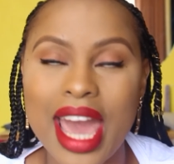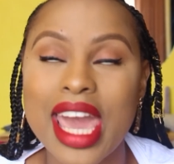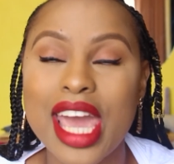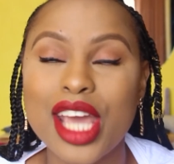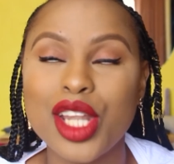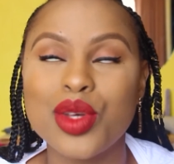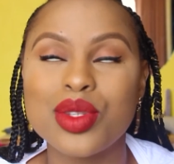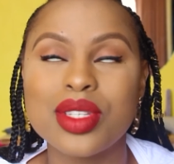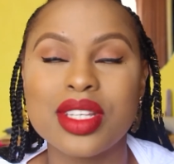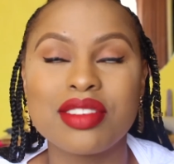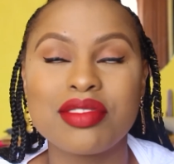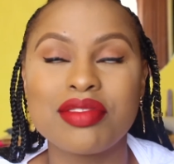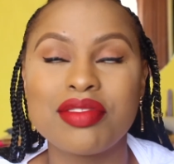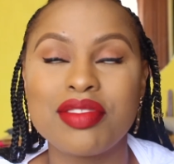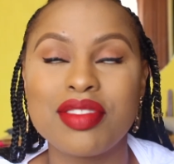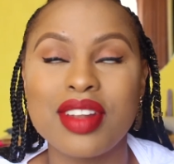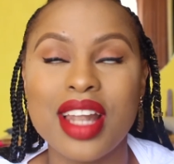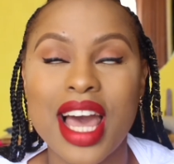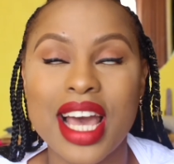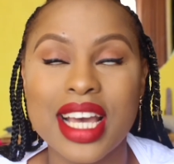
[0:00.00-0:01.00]
I hate using
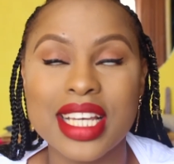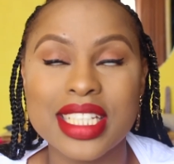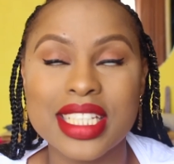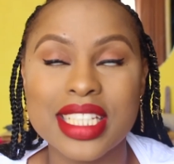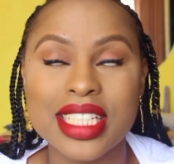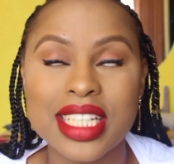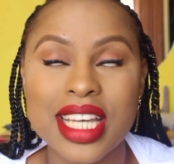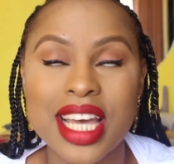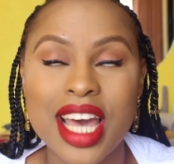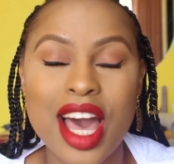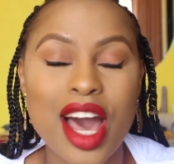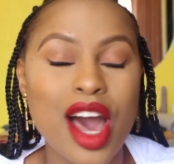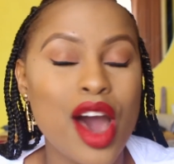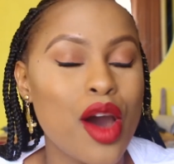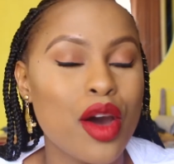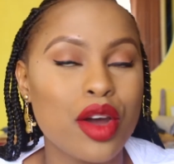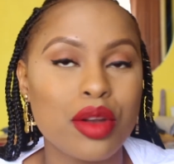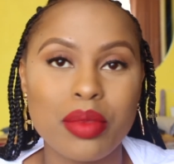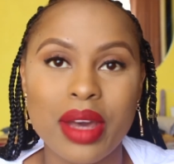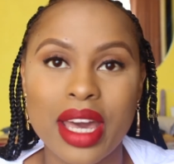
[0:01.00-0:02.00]
flash
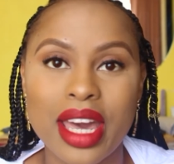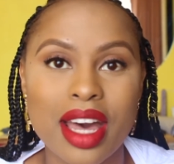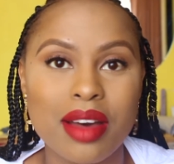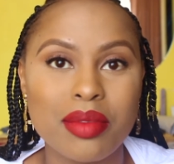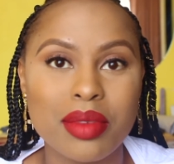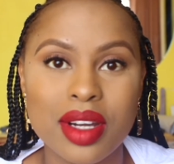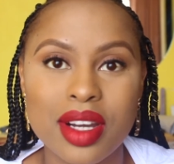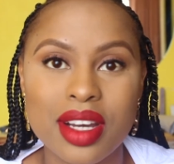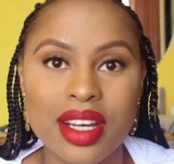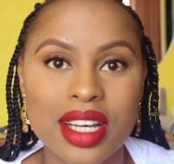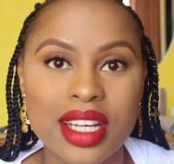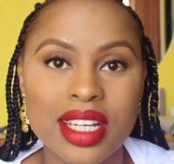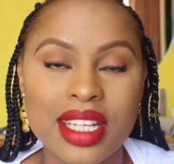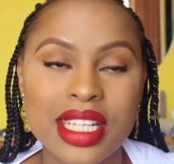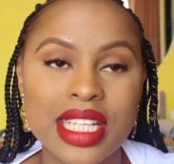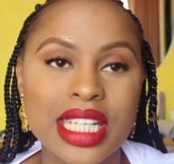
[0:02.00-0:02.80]
on my camera.